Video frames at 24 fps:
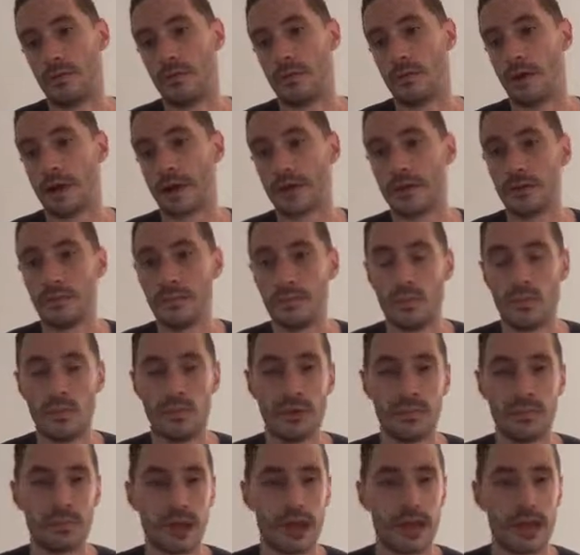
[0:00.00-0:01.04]
Good
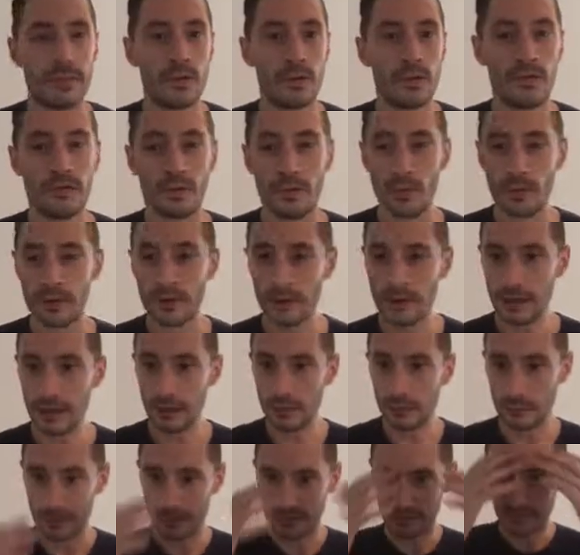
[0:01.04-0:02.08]
morning, people. If I'm looking a
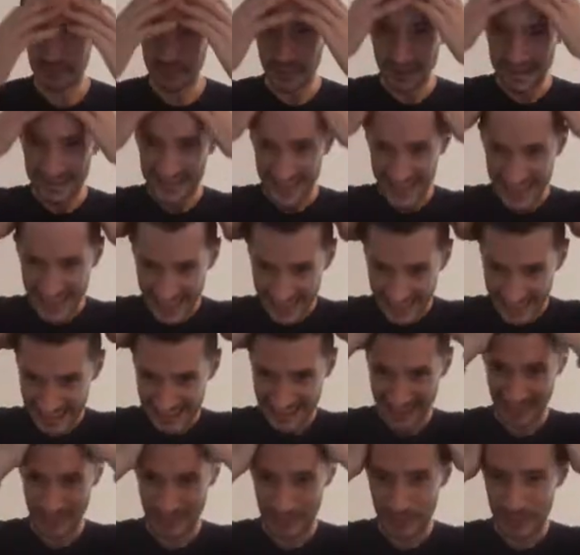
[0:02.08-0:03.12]
little bit sweaty,
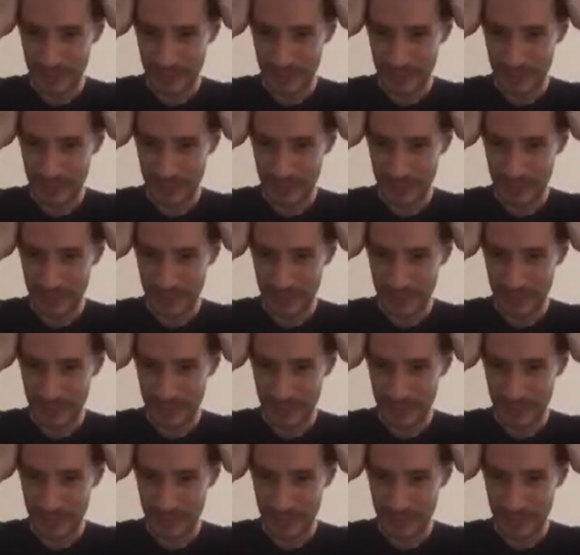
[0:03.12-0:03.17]
that's because